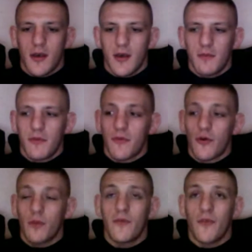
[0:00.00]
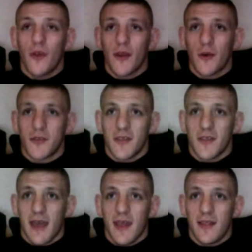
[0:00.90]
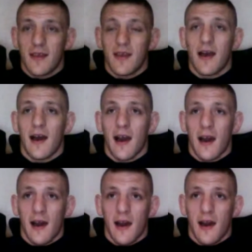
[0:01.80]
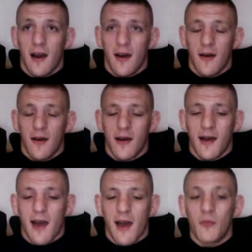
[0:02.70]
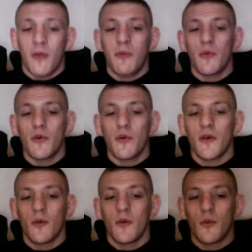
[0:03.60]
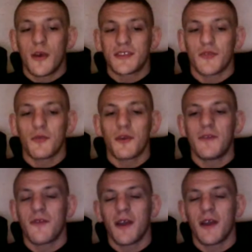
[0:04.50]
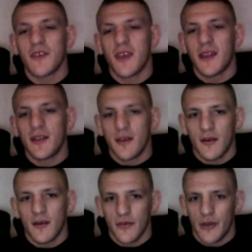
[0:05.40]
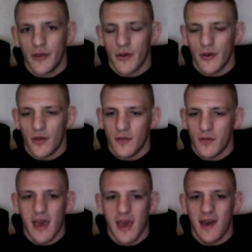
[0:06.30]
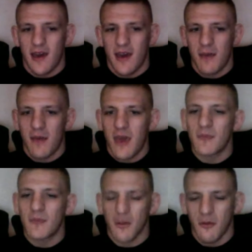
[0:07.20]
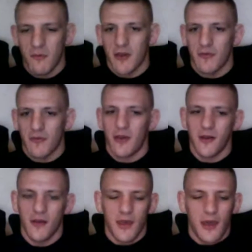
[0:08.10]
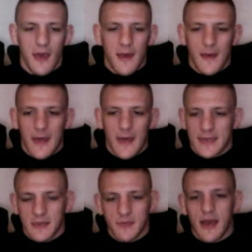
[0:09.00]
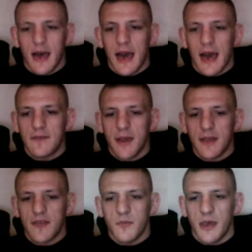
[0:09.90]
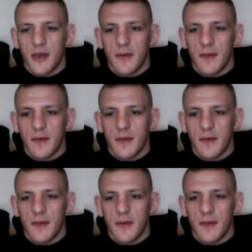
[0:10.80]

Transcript: before I go into that, uh, I maybe was 3 fights in my amateur MMA career, and some guy invites me.